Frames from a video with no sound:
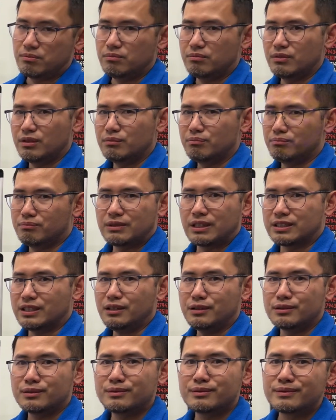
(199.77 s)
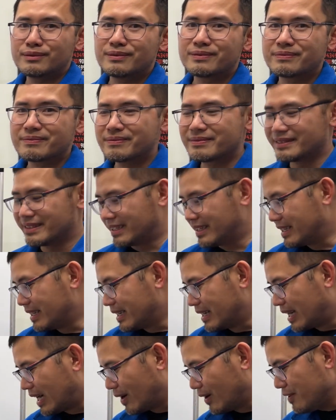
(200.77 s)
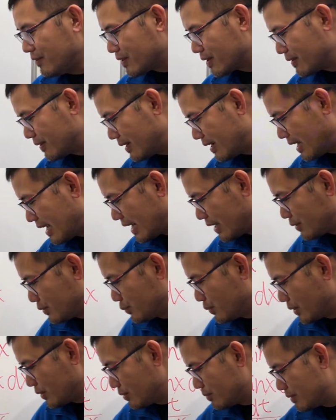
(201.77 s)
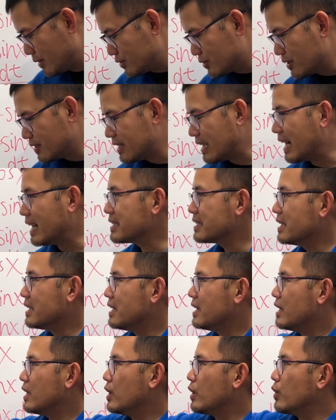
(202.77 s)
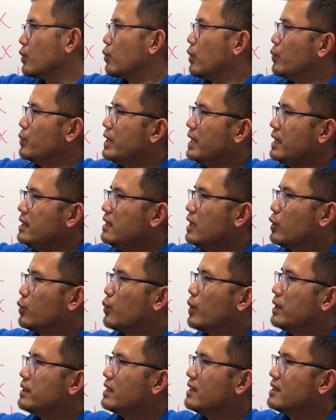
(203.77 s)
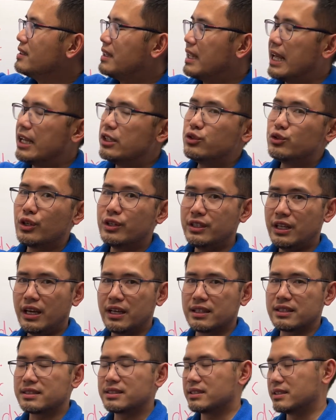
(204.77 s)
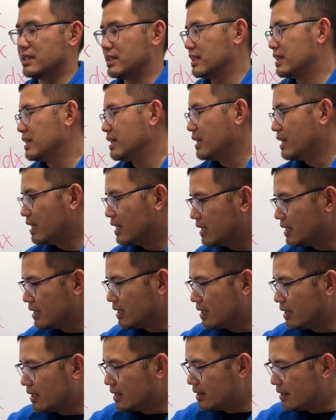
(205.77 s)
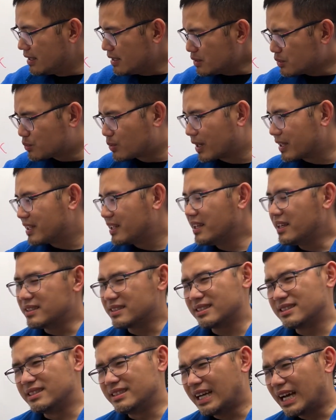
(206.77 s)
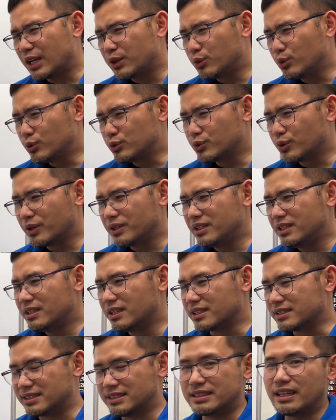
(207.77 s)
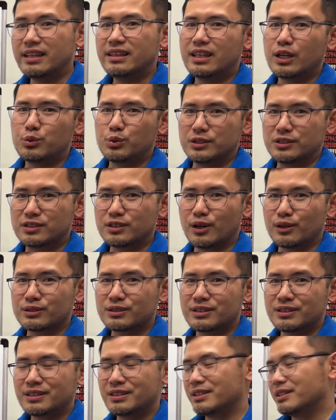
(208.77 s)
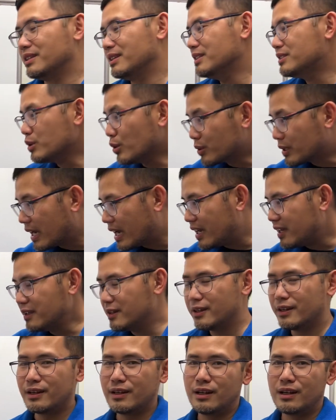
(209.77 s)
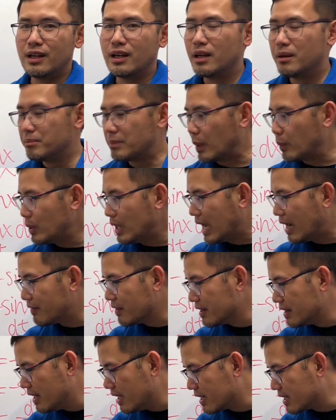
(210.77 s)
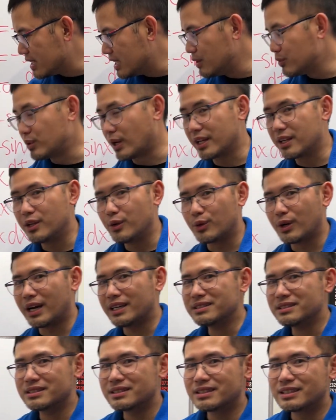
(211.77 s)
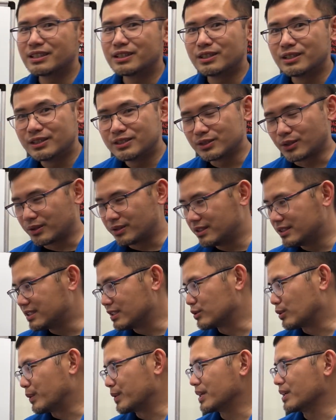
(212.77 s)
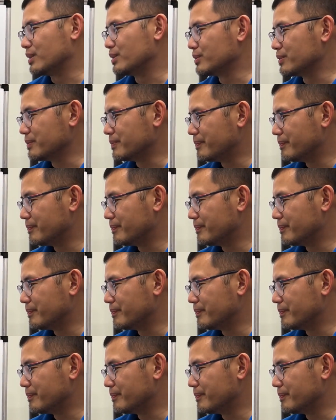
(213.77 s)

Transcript: it. That's it. However, I do want to mention that when we're integrating tangent x. This right here is not usually the standard result. It's okay, but we have a negative right here, right? So this is what we can do.